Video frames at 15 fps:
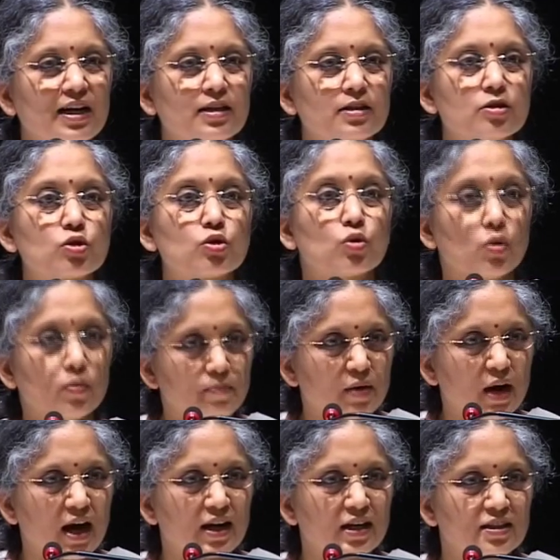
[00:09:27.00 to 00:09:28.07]
and it is so
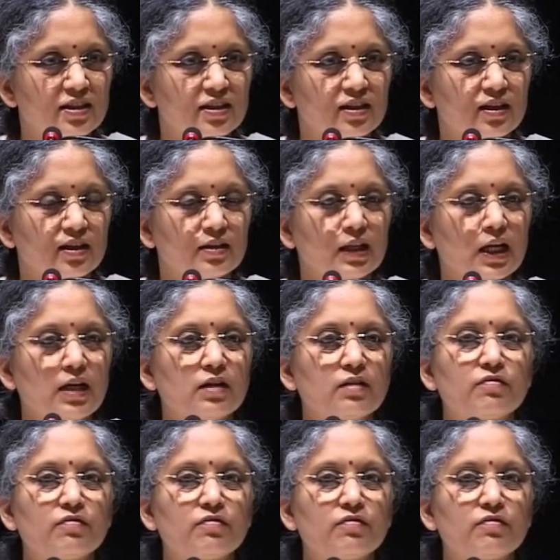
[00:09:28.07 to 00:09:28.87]
bright that